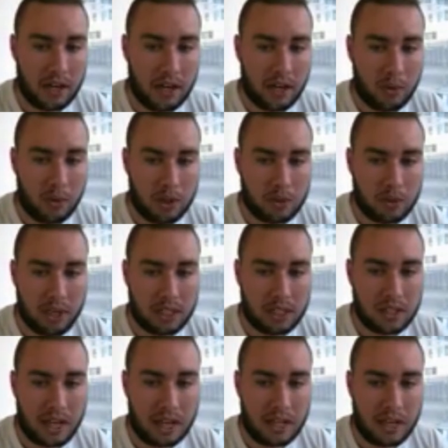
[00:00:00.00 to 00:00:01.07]
once we get to
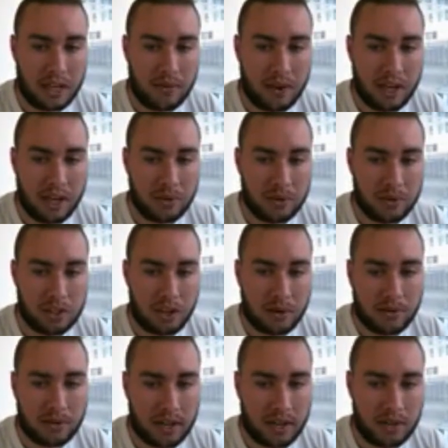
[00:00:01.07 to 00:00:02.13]
that level, if we start
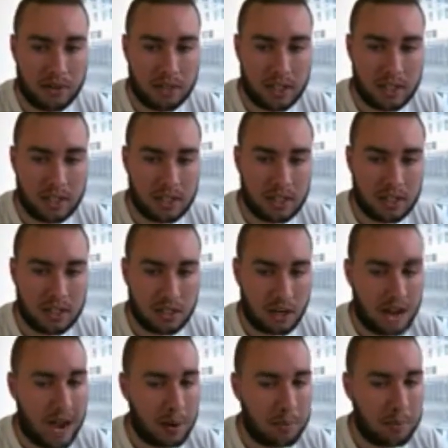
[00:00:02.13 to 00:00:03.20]
finding resistance
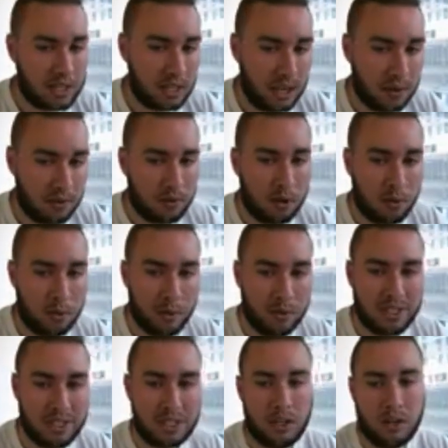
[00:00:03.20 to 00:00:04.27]
opposite of what we would
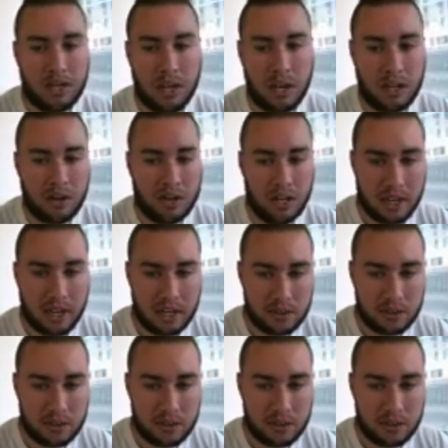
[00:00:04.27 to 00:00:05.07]
see on dollar index,